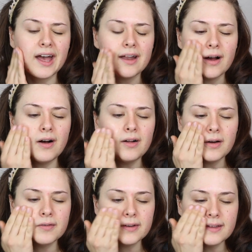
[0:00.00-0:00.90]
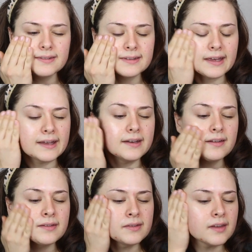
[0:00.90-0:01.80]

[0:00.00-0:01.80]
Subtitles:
that all over the skin,